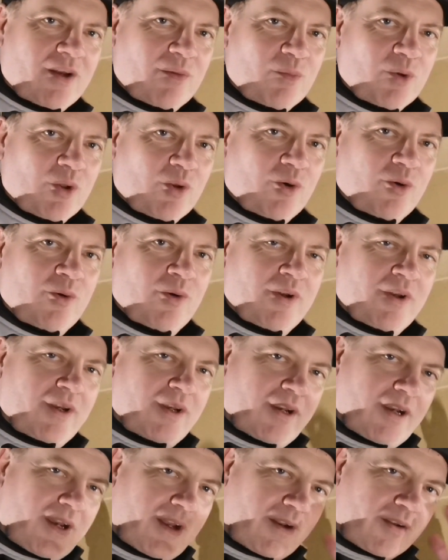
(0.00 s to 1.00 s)
down below,
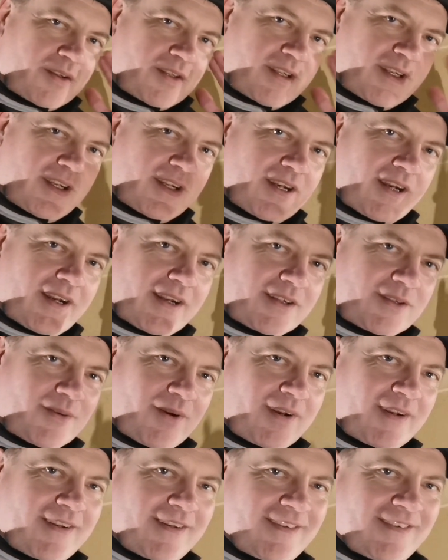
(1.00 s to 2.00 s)
and I'll see you in the
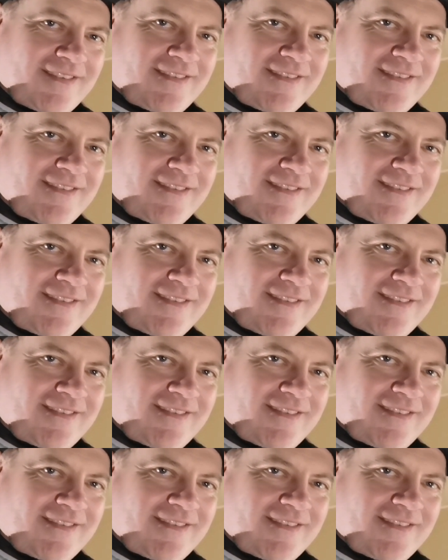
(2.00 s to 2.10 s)
next one.